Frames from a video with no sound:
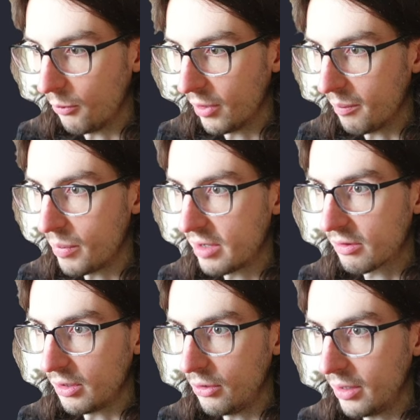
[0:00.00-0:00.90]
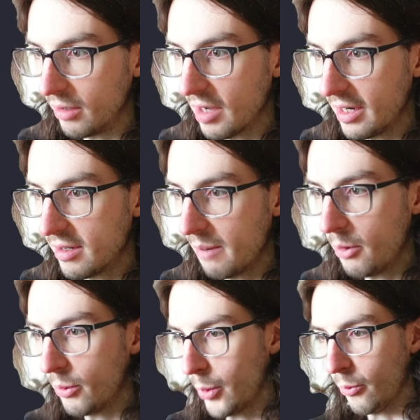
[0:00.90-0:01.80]
what I'm basically doing is anytime
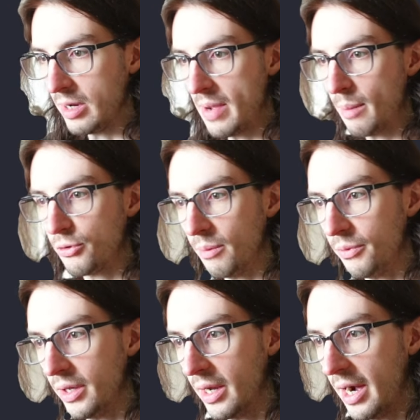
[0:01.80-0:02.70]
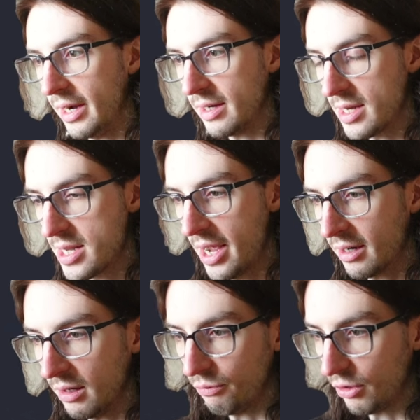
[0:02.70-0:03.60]
I want to remap something, I
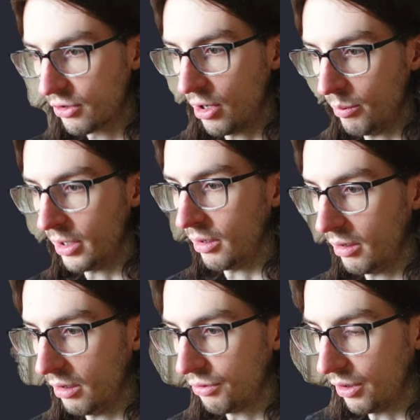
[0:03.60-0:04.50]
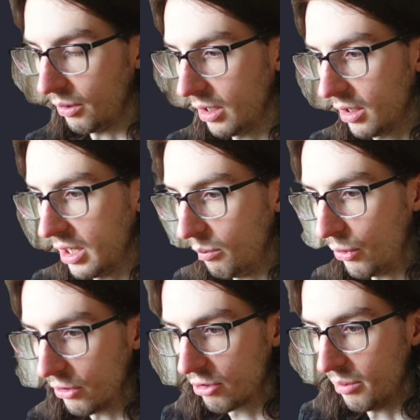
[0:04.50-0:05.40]
detect if the
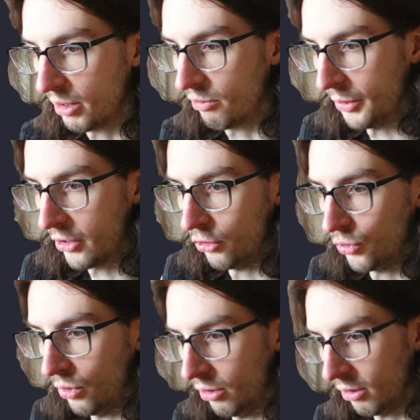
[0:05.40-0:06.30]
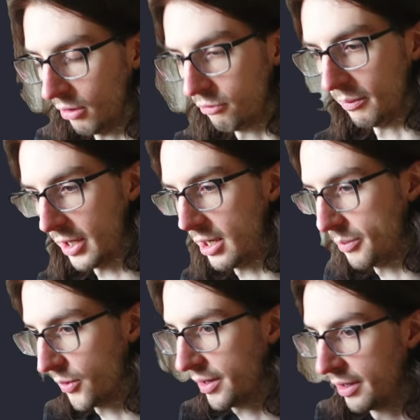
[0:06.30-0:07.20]
input is coming from a controller or from the
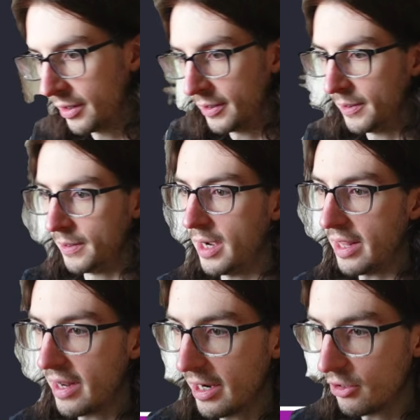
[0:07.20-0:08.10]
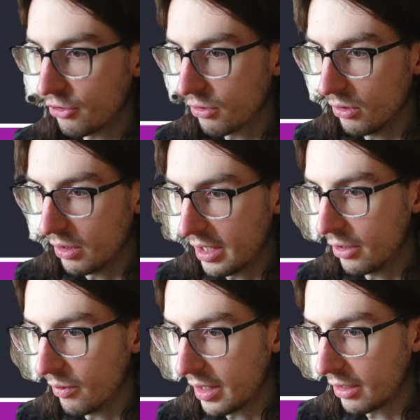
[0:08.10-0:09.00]
keyboard. And then I just
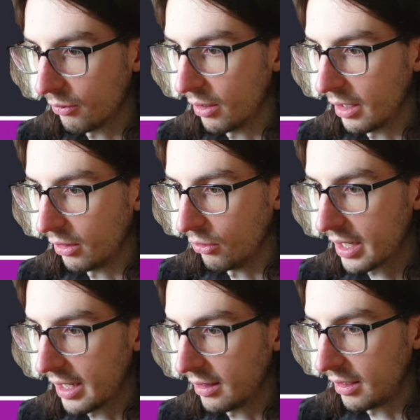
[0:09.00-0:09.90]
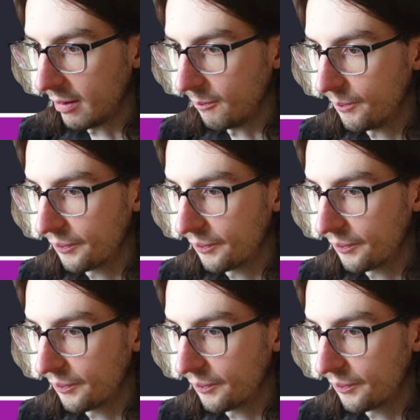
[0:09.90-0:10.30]
iterate, or I look at the